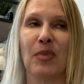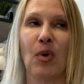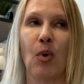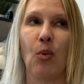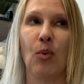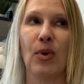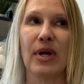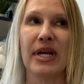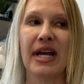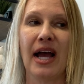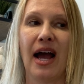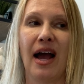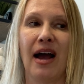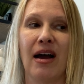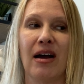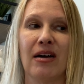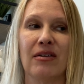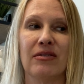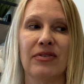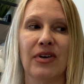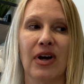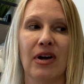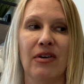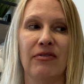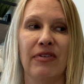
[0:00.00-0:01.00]
we
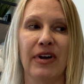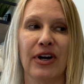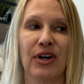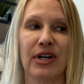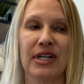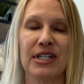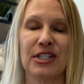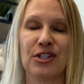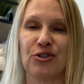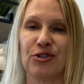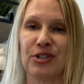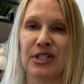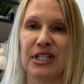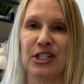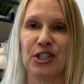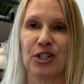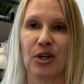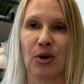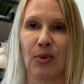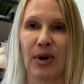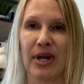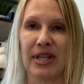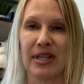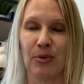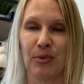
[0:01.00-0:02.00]
have a very
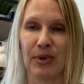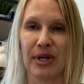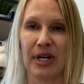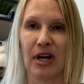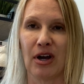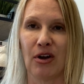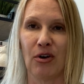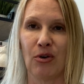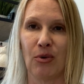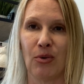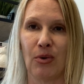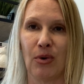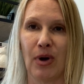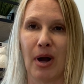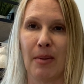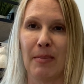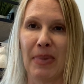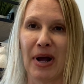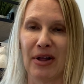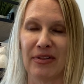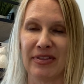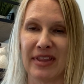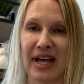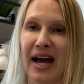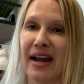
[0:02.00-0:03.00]
strategic way that we go
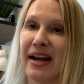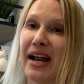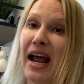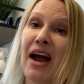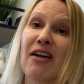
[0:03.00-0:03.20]
about that.